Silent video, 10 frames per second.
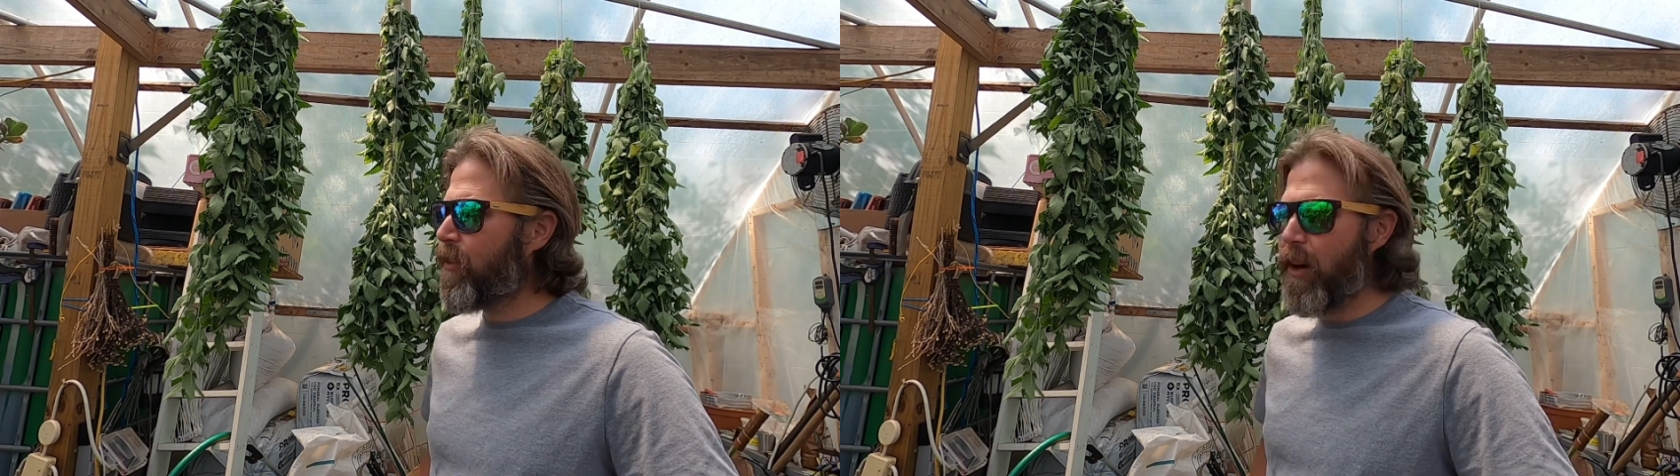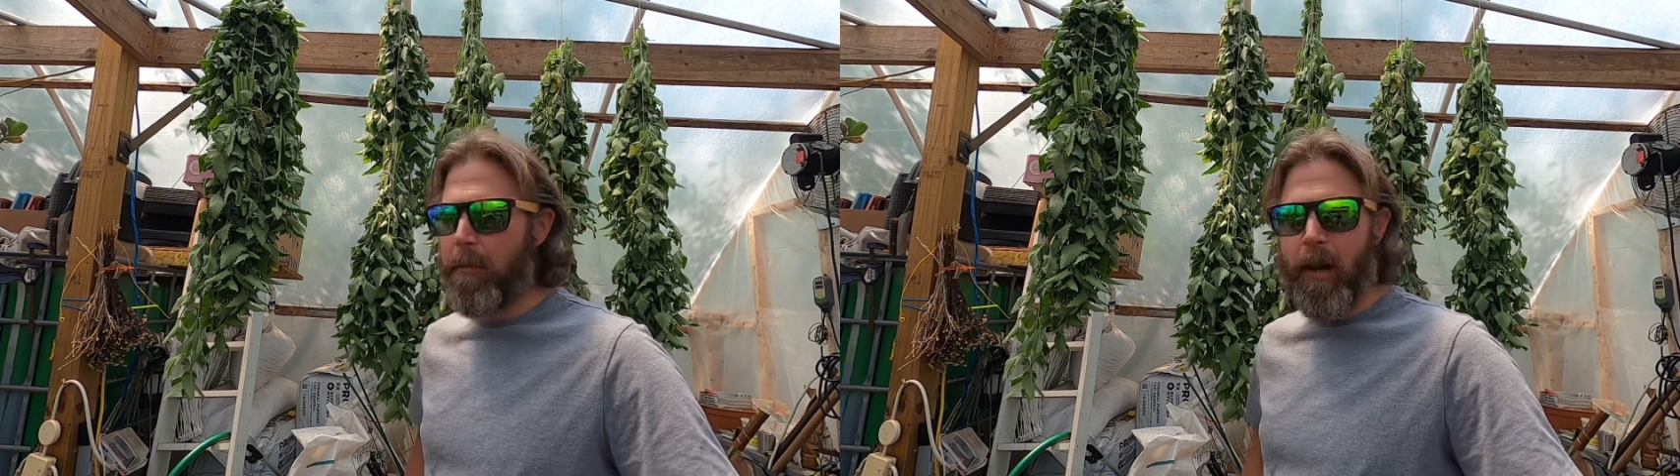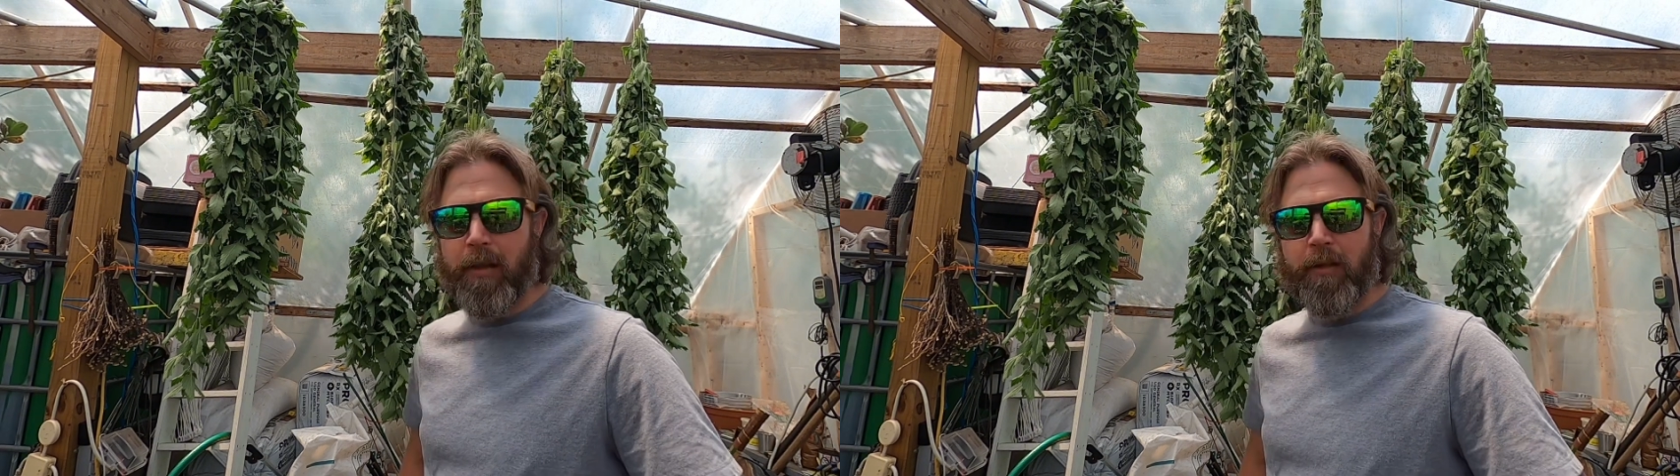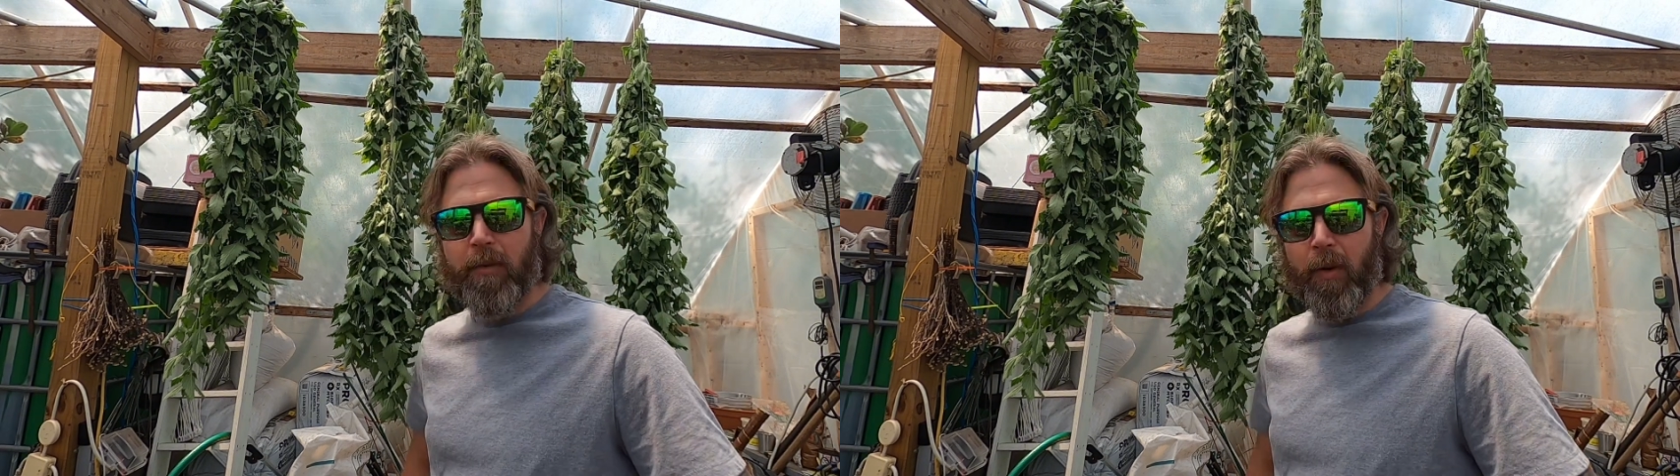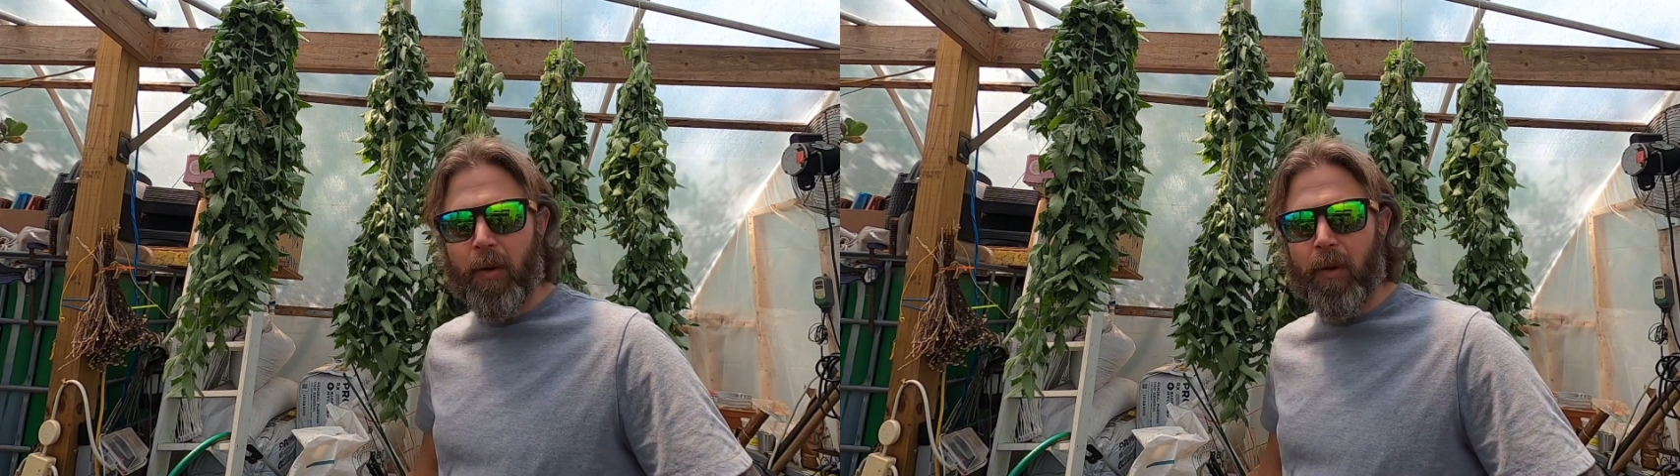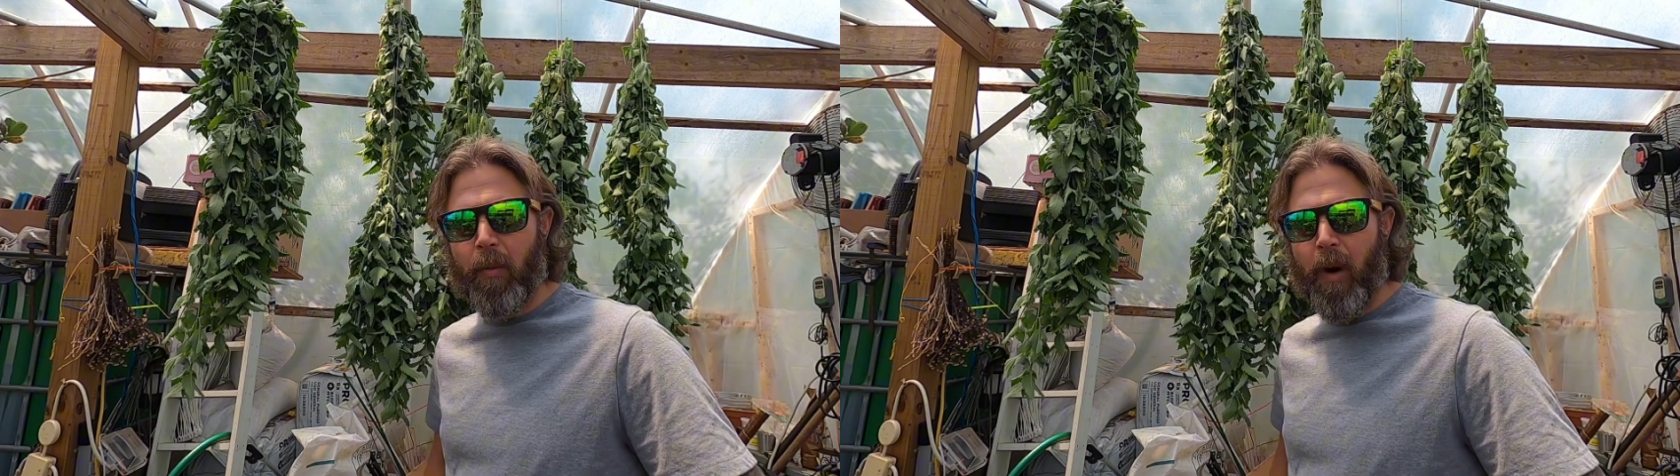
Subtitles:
very much for